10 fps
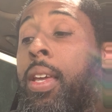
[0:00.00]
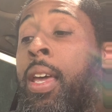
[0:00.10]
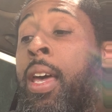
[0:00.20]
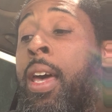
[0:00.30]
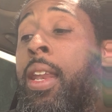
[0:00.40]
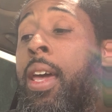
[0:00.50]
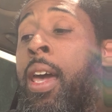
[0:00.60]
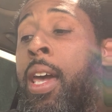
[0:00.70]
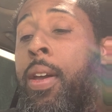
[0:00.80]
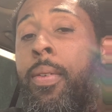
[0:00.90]
and
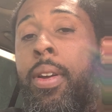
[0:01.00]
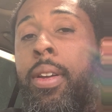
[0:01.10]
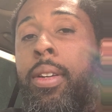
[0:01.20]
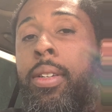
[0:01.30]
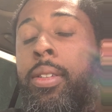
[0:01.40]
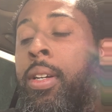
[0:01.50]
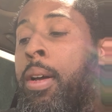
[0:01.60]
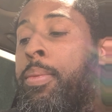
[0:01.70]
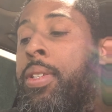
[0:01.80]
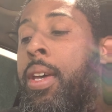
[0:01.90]
angry,
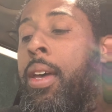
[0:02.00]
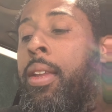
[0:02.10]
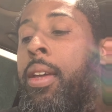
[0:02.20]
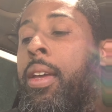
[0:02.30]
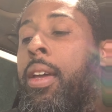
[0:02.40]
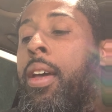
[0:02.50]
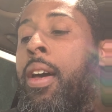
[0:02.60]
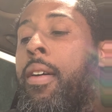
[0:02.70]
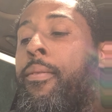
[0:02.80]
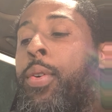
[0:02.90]
upset
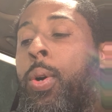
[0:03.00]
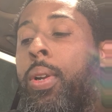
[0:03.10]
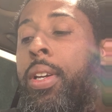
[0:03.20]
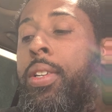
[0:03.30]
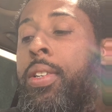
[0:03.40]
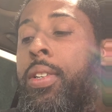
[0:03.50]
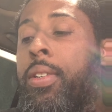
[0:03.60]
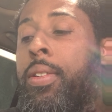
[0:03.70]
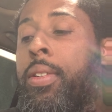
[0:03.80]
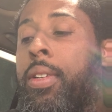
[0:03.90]
and foolish.
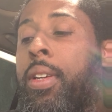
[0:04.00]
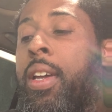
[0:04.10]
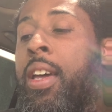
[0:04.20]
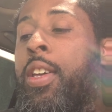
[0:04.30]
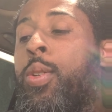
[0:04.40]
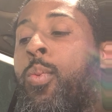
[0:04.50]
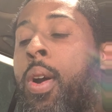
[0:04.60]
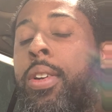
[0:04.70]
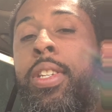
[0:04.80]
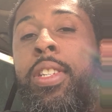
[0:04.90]
And his
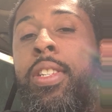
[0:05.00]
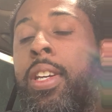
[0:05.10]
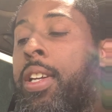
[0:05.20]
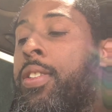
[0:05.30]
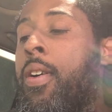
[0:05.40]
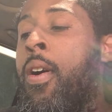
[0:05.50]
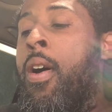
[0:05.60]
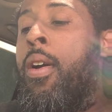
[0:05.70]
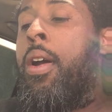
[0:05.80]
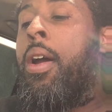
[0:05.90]
works, his deeds are